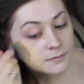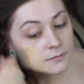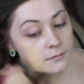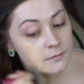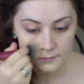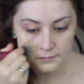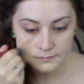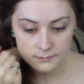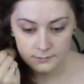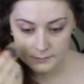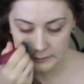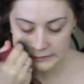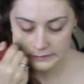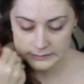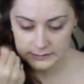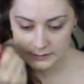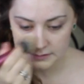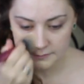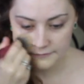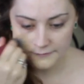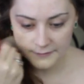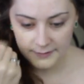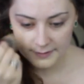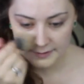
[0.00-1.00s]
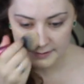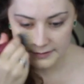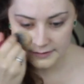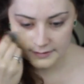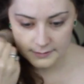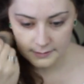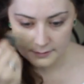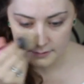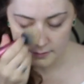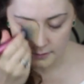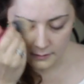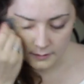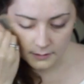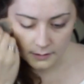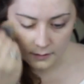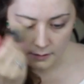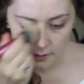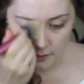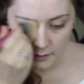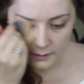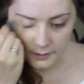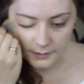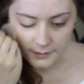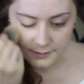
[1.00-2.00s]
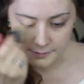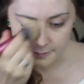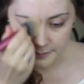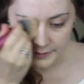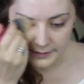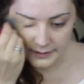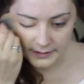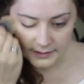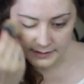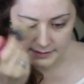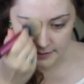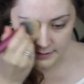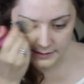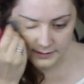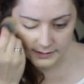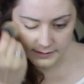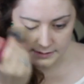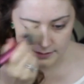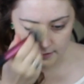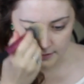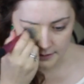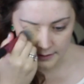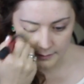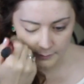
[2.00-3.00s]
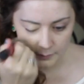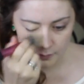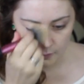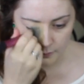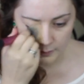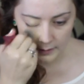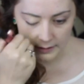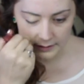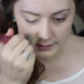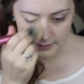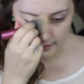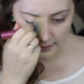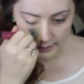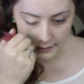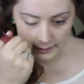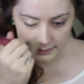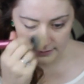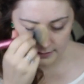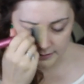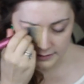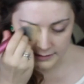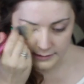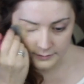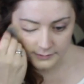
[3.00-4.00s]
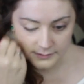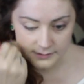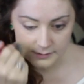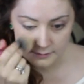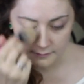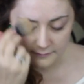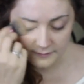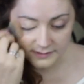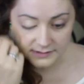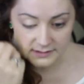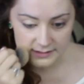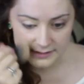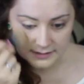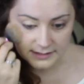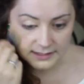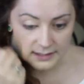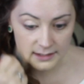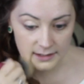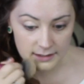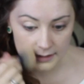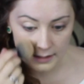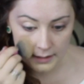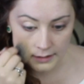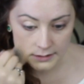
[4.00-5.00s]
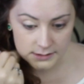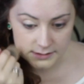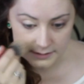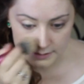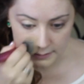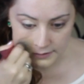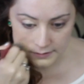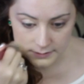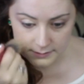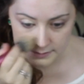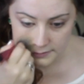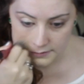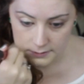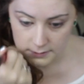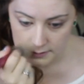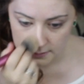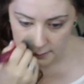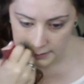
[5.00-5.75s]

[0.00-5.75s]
This is very odd because it's the number 1 colour, so it's obviously the lightest,